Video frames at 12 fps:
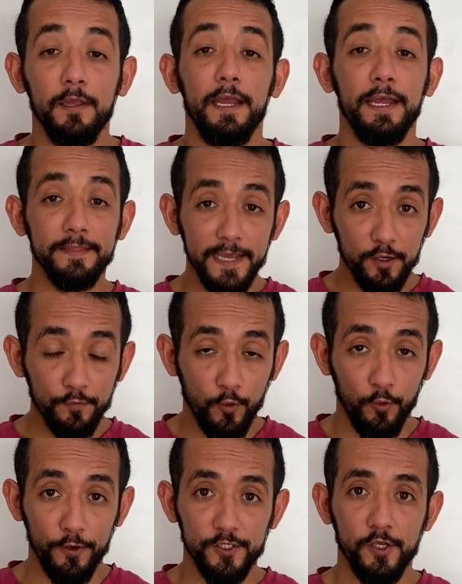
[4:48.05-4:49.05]
And then, of
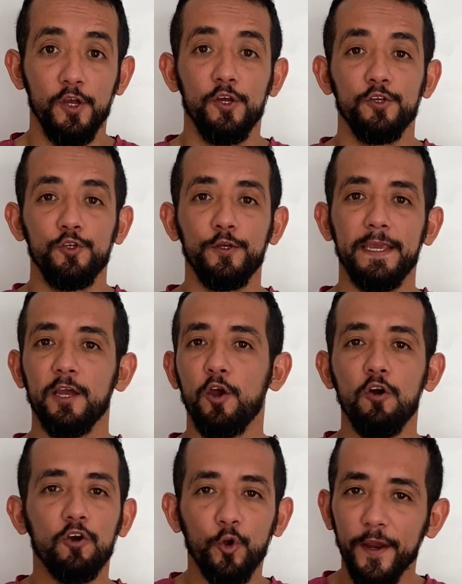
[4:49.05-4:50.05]
course, you can
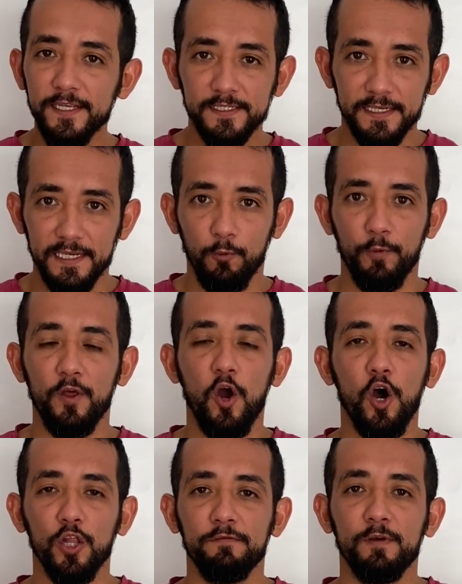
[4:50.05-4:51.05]
go crazy with
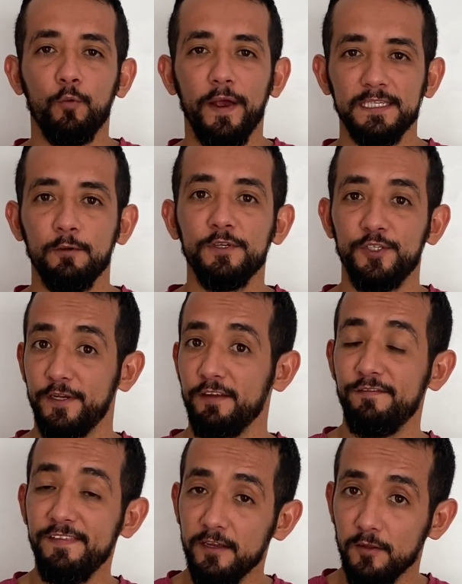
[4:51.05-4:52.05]
all of the ways in which you can
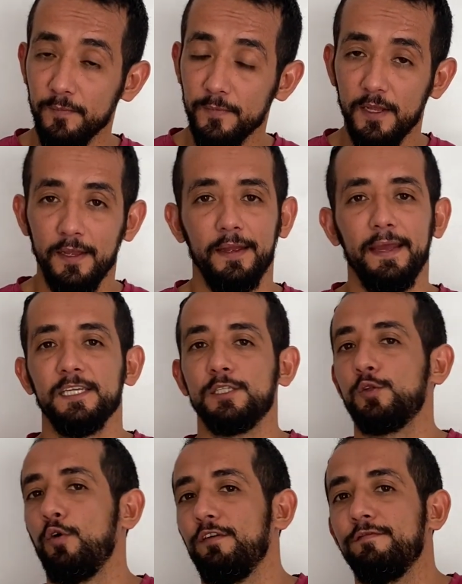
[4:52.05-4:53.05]
feel.
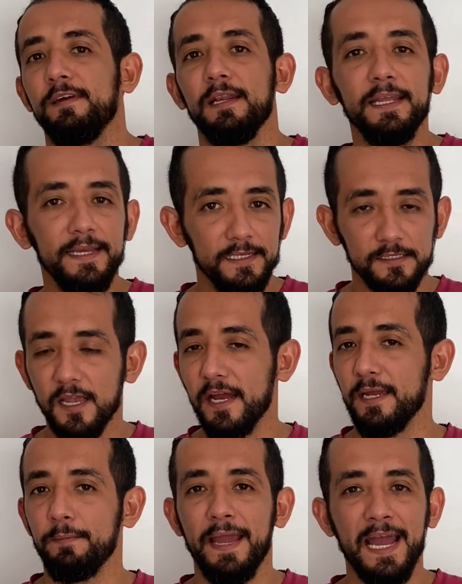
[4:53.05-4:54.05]
Estoy feliz, I
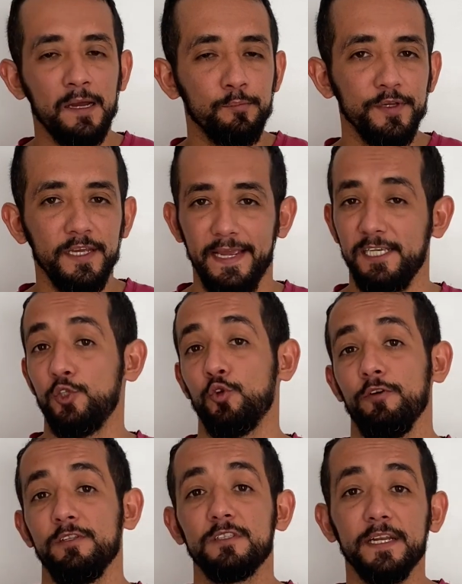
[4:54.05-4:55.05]
am happy.
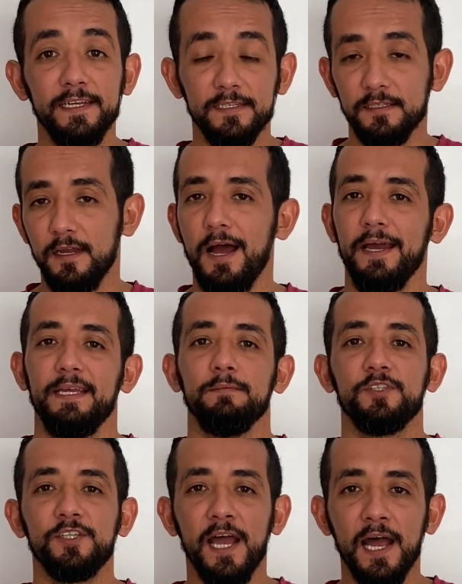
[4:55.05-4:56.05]
Estoy triste, I am
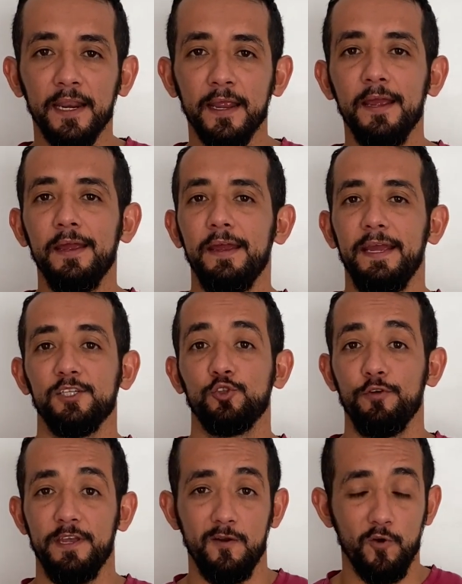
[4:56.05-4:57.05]
sad.
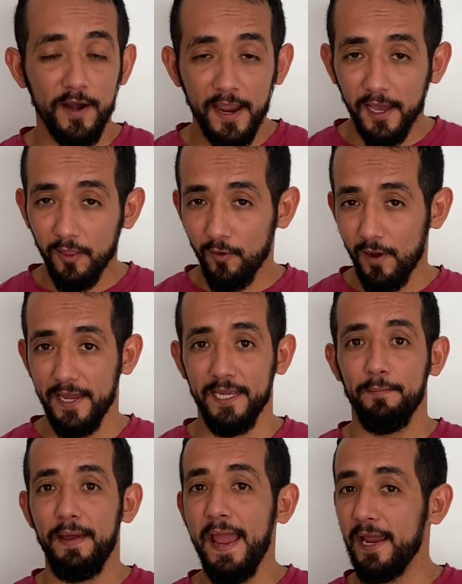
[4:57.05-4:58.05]
Estoy enojado, I
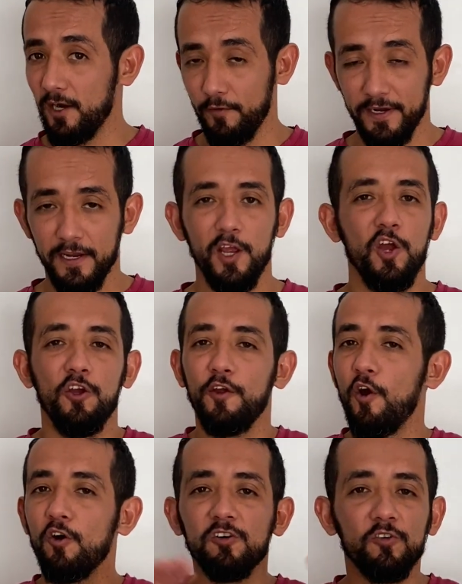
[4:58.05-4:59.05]
am angry.
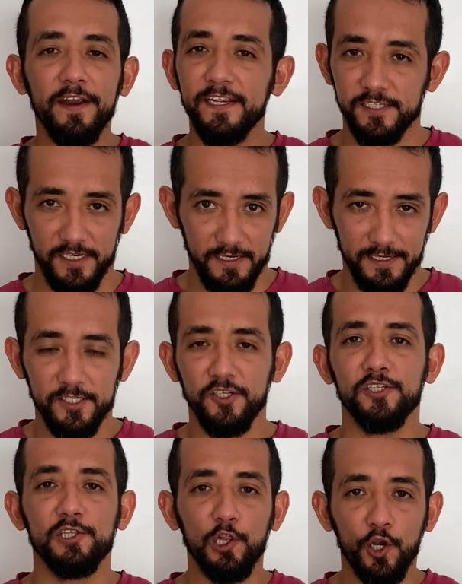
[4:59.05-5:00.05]
Go crazy.
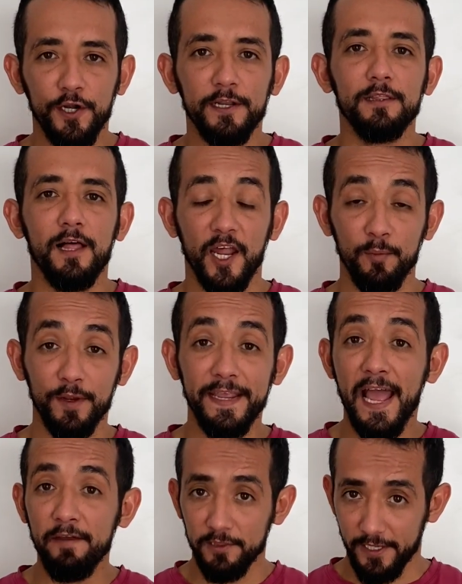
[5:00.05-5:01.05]
Just learn a lot of
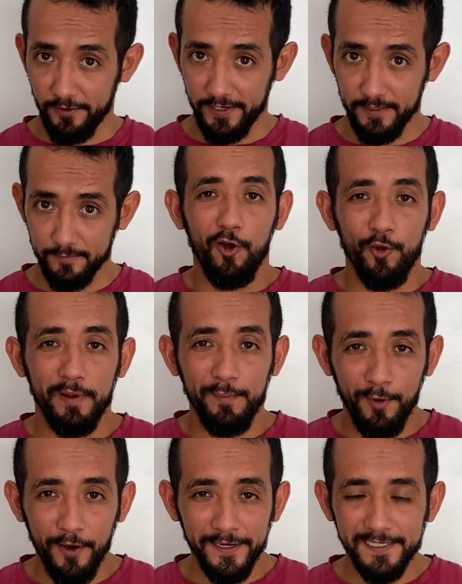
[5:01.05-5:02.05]
vocabulary. On my
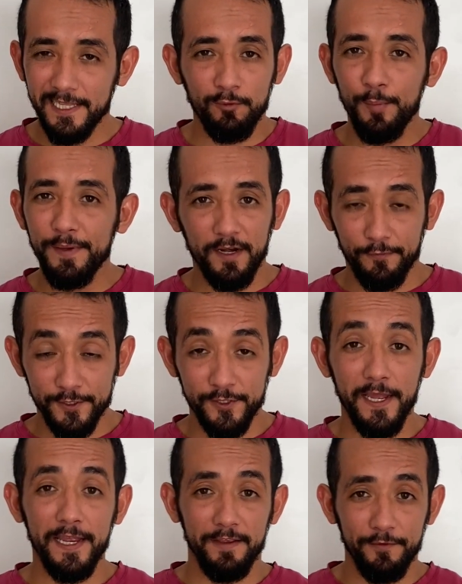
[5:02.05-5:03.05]
part, that will be it for
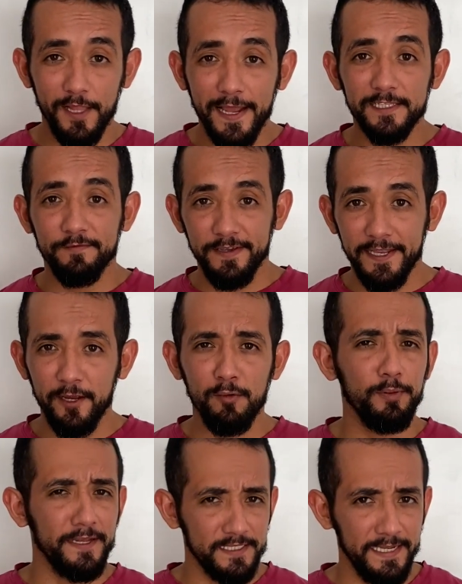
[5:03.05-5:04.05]
today. If you liked the video,
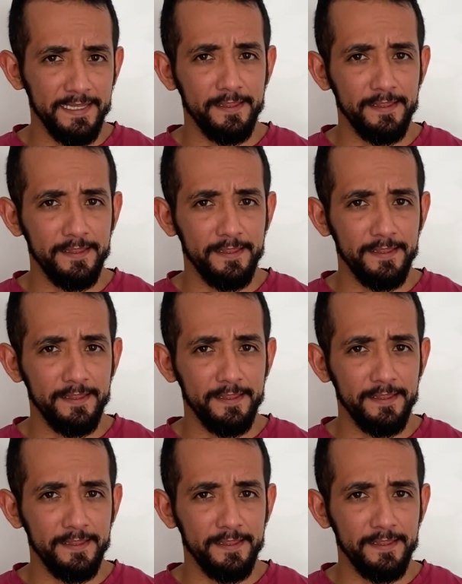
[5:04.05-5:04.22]
please hit